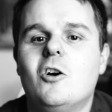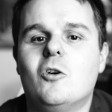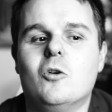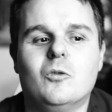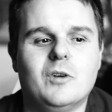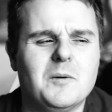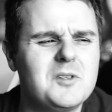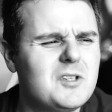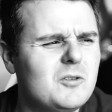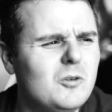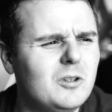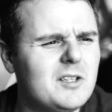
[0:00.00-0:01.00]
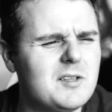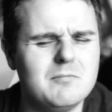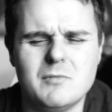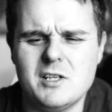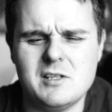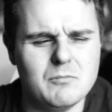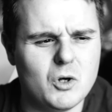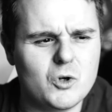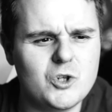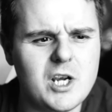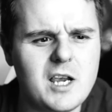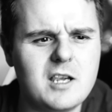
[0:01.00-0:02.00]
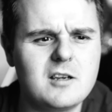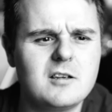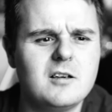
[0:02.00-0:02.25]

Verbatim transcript: or uh, what's it called? Is it, is it Moshek?